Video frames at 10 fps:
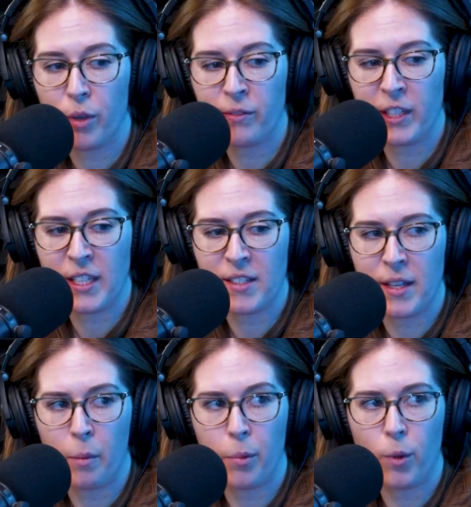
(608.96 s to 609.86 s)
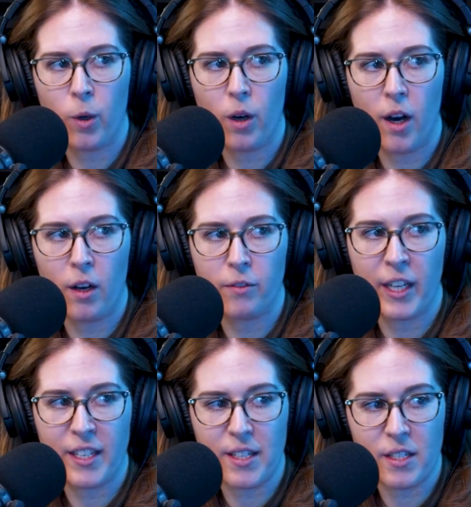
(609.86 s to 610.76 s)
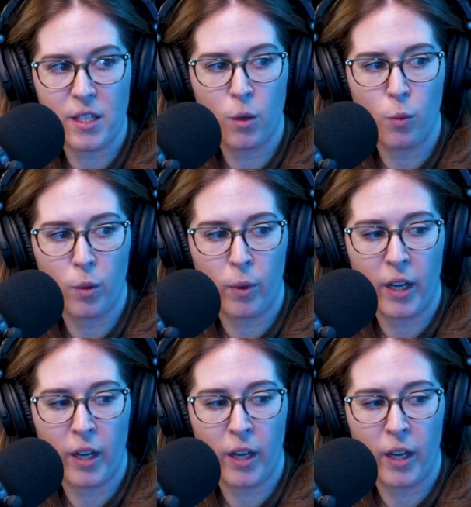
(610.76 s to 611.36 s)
a perfect example of an existing wood